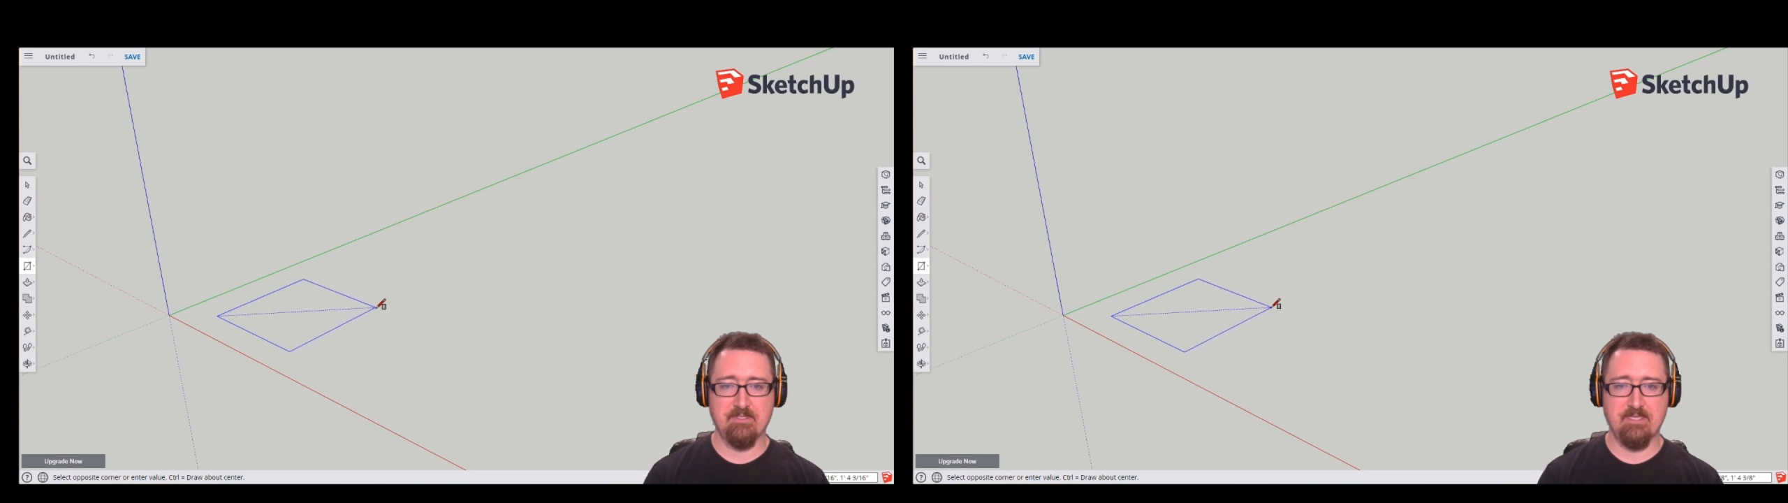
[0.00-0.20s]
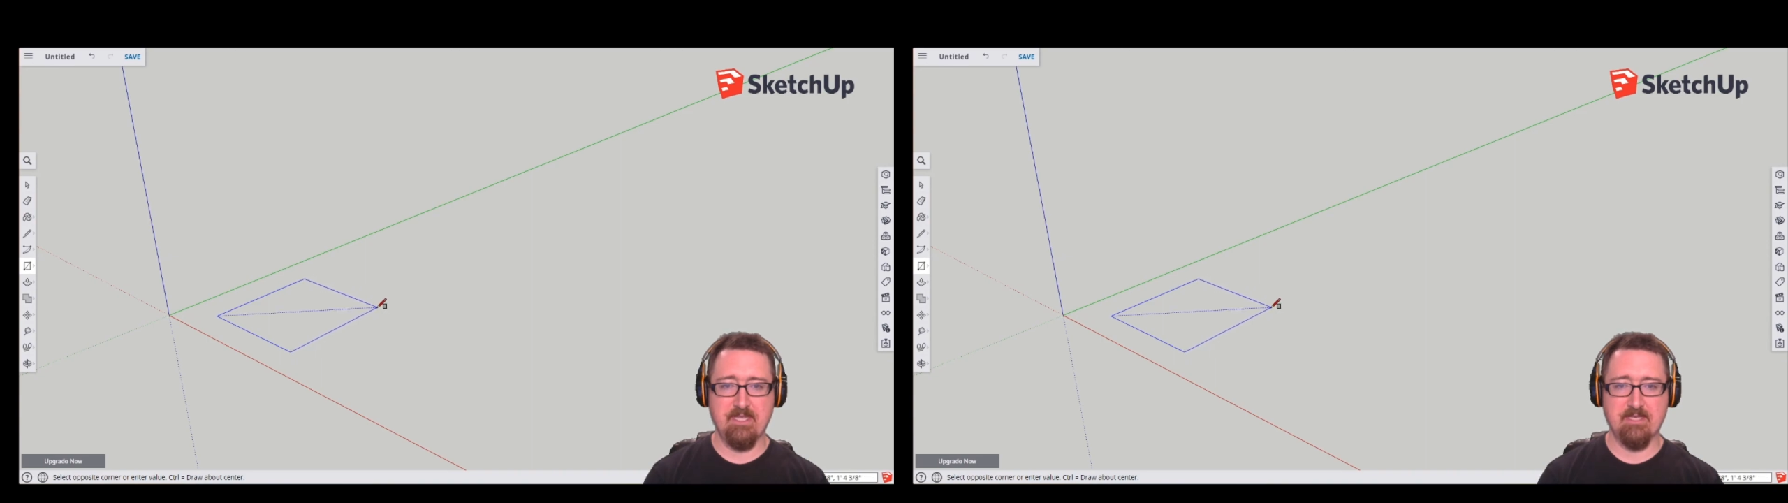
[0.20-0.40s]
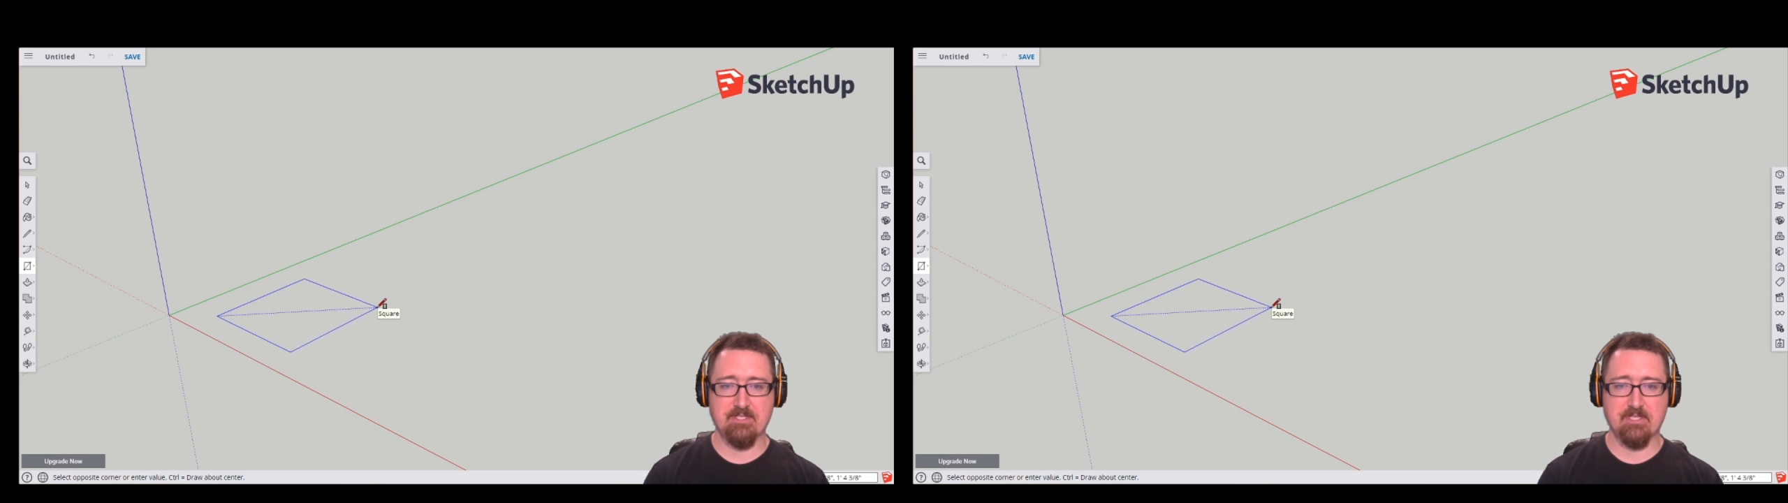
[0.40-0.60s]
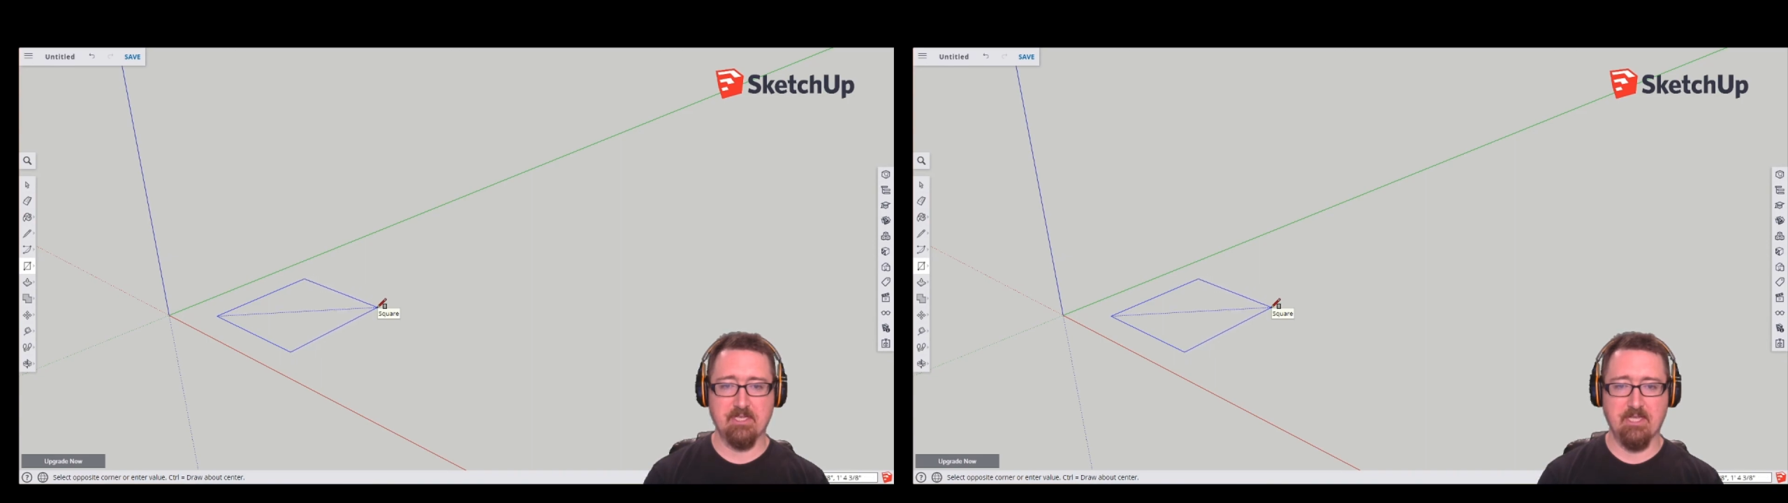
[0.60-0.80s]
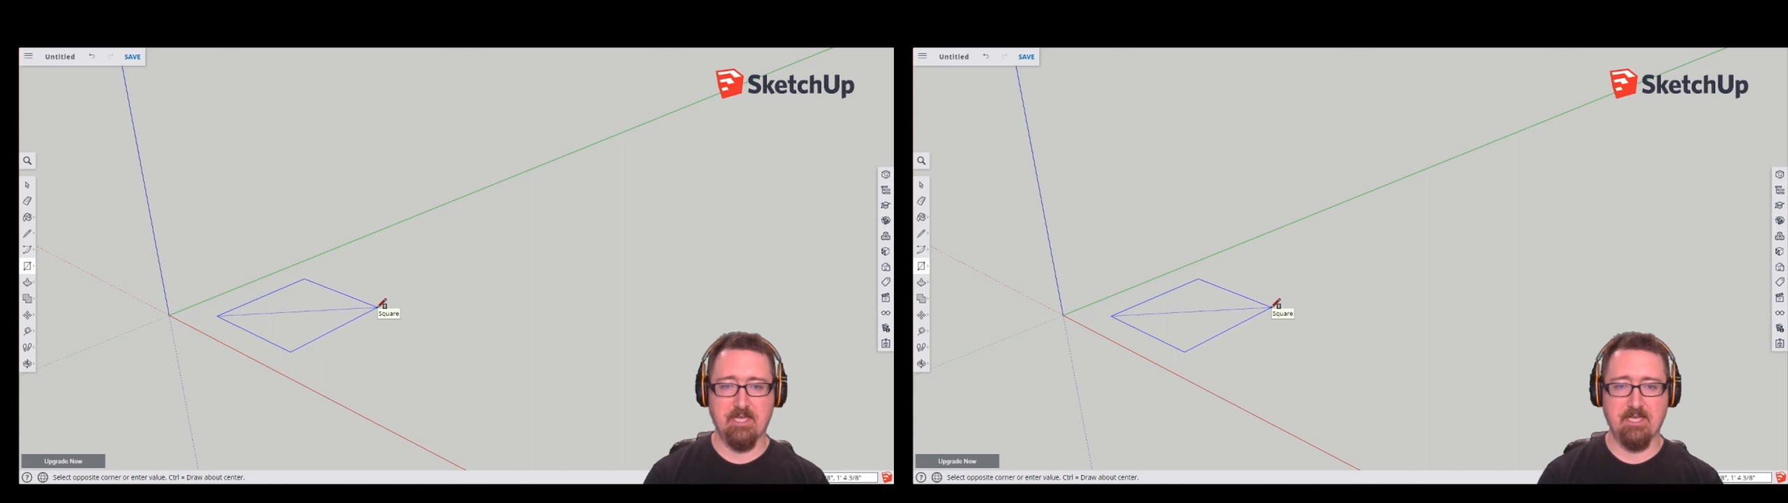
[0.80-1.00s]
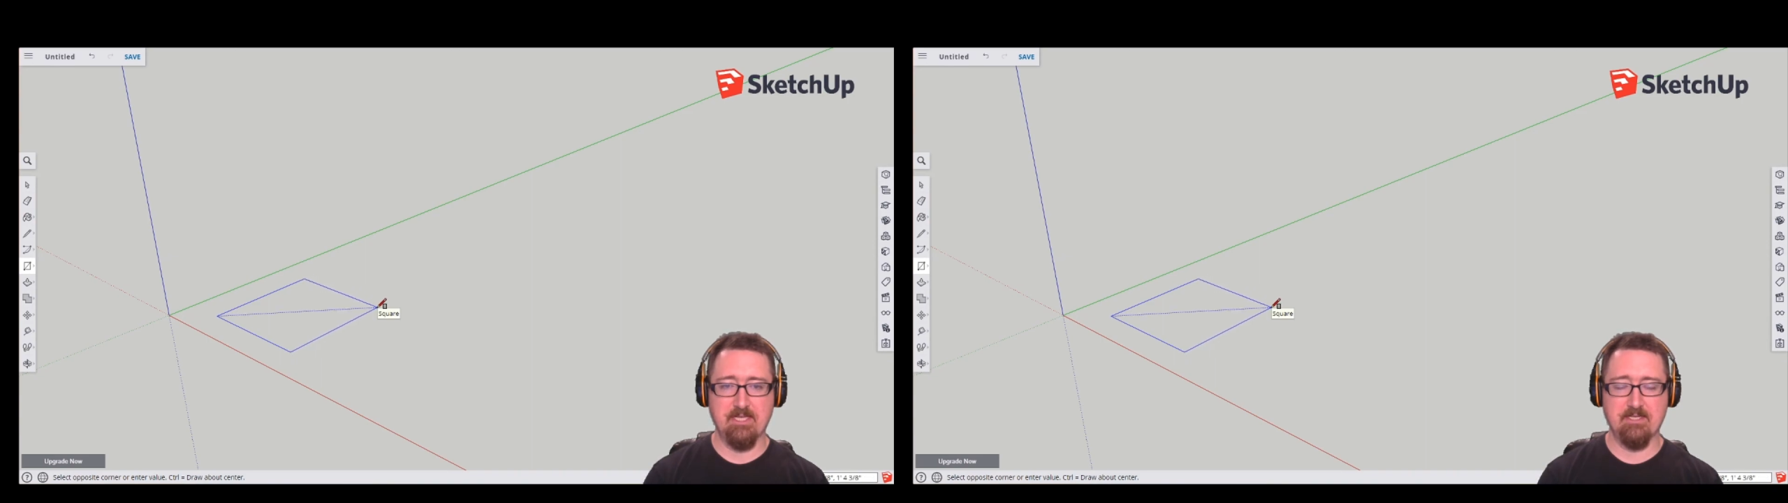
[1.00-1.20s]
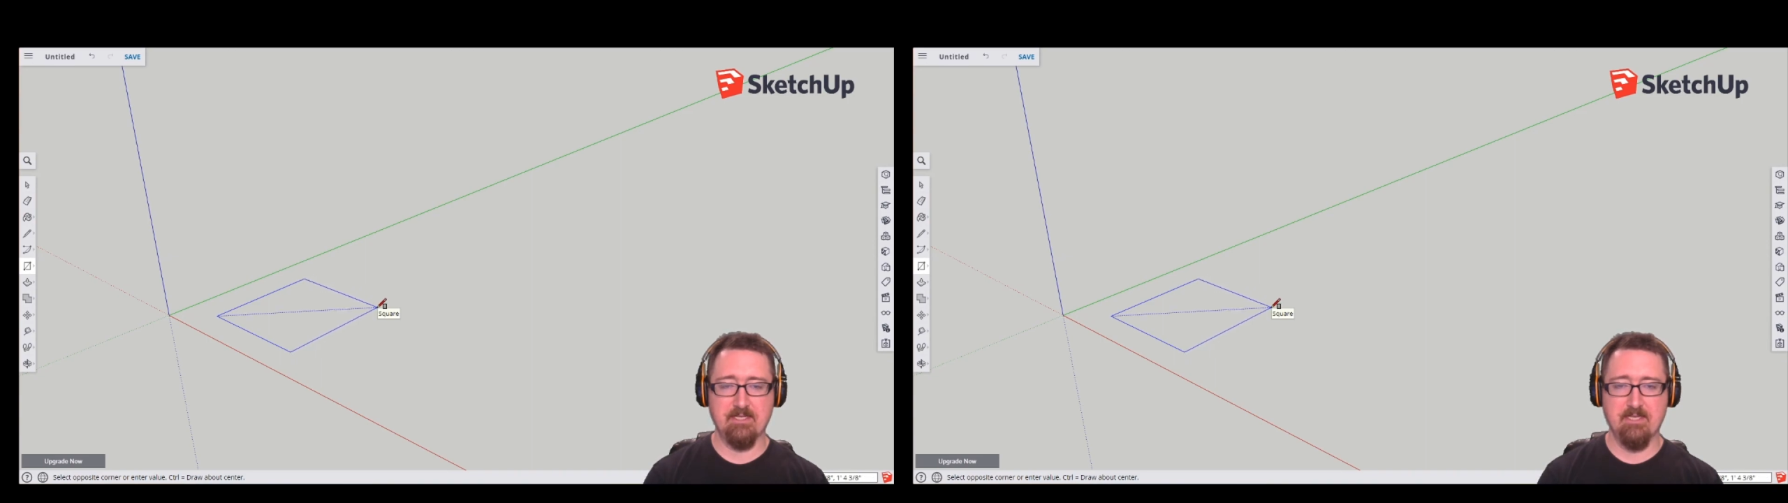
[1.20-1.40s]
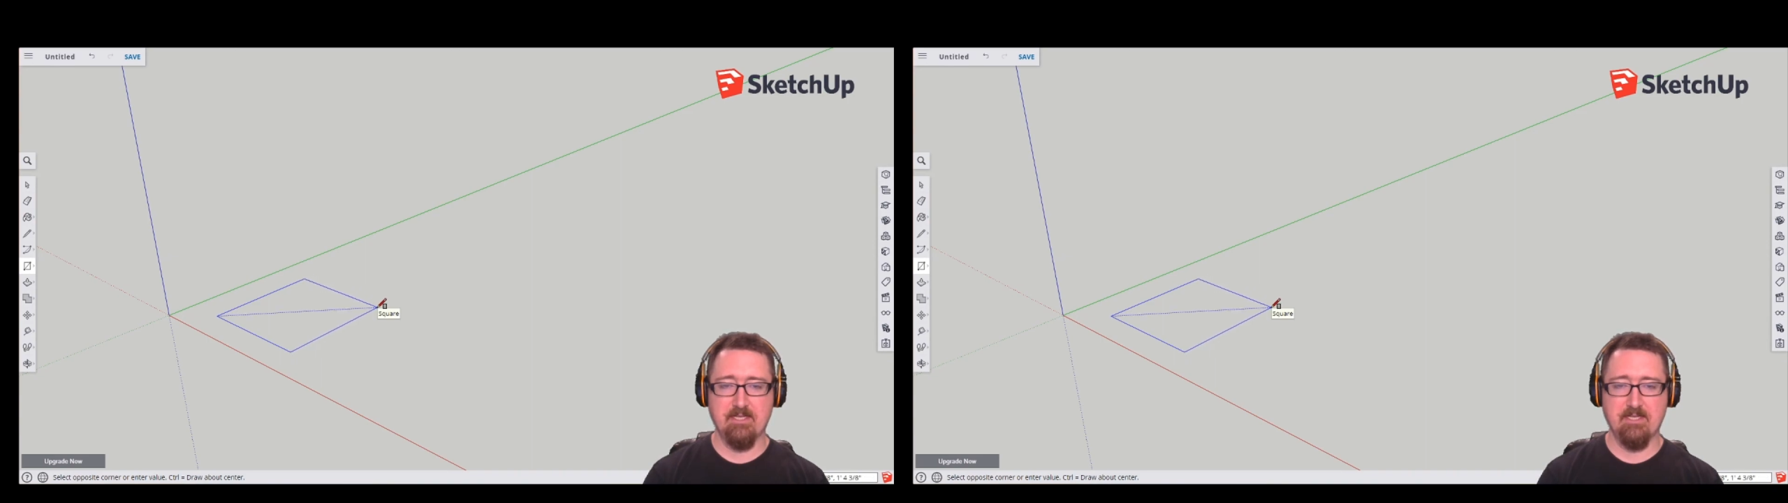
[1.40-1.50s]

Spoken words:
dashed line